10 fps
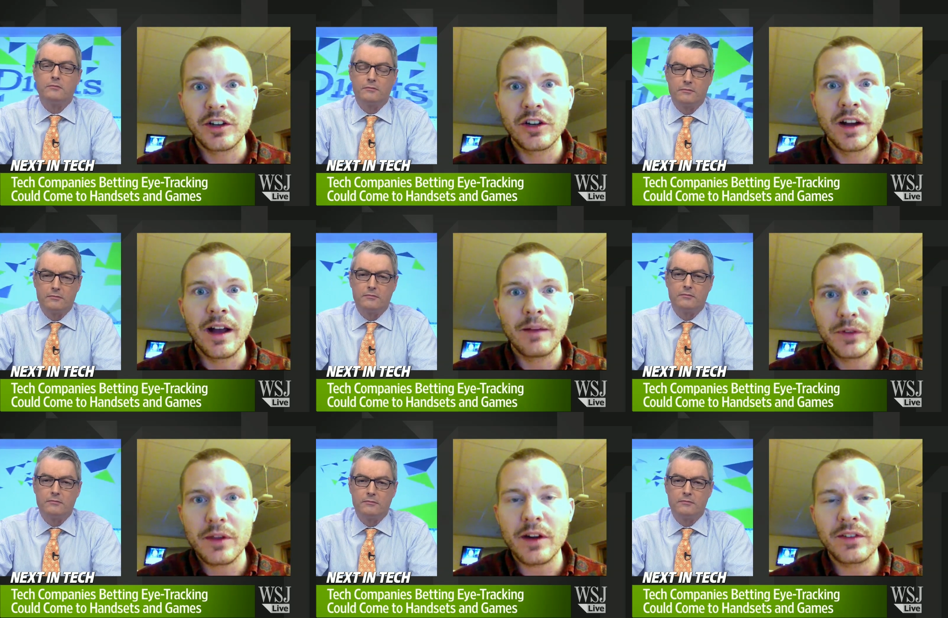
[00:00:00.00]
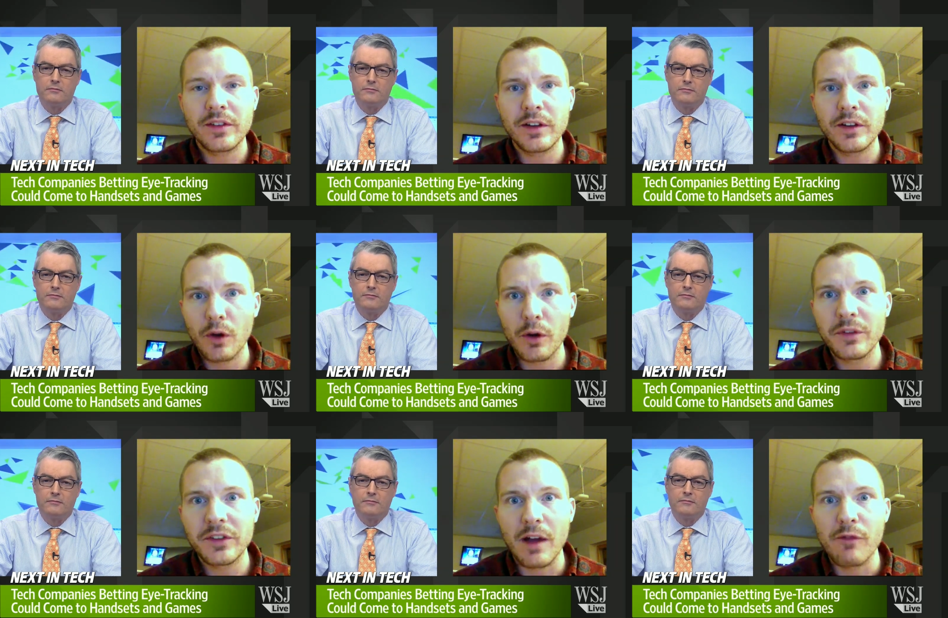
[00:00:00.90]
Speaker 1: Uh, so there's there's a lot of
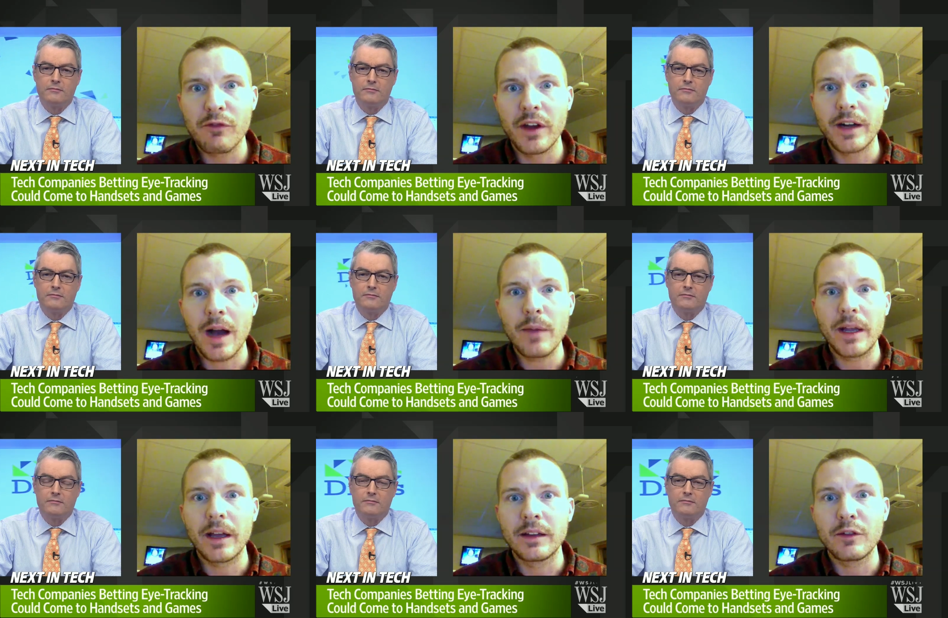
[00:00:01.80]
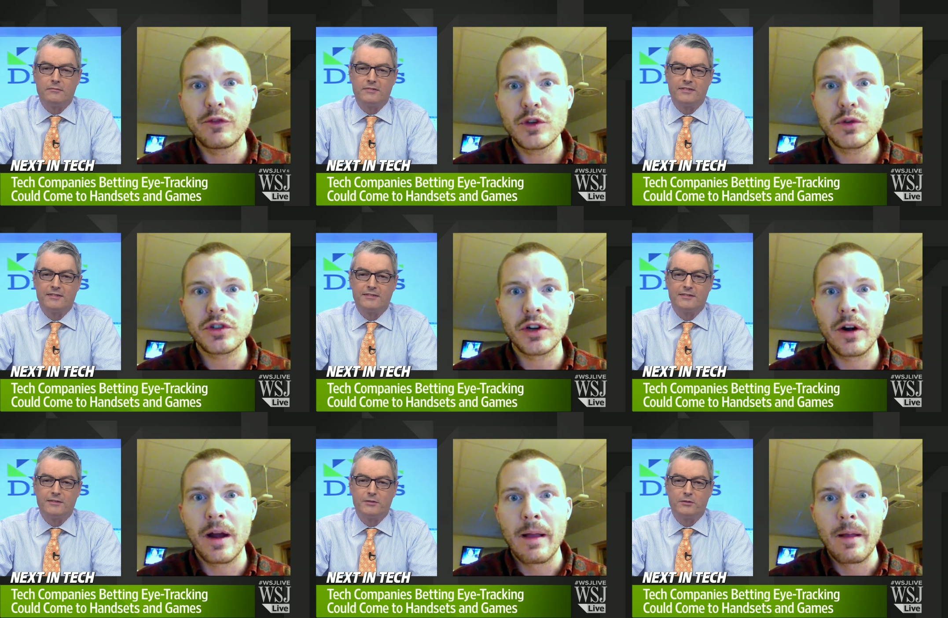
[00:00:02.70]
stuff there coming, and in the future,
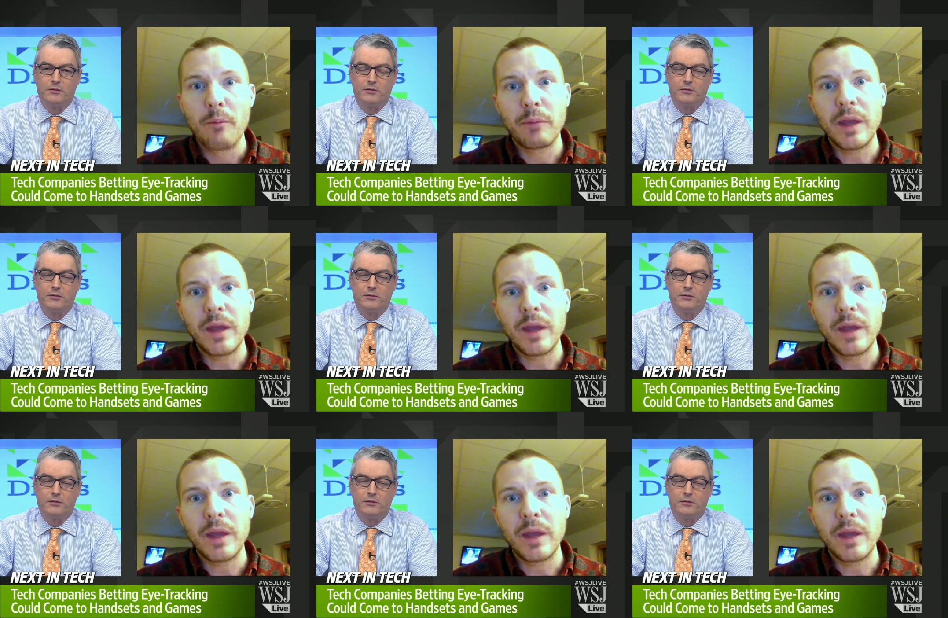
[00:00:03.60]
people